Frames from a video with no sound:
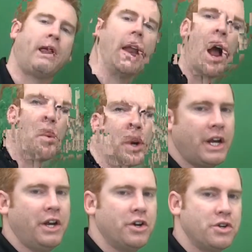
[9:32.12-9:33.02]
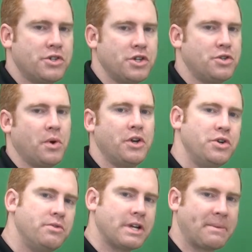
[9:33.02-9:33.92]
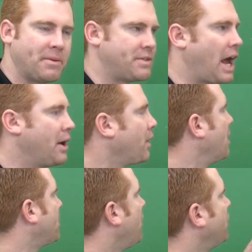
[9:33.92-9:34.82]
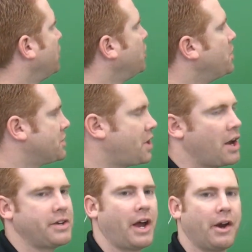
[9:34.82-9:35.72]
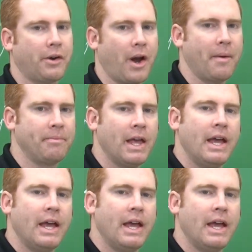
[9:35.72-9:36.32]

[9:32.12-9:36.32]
Now we're going to introduce you to a new type of diagram called the Lewis dot diagram.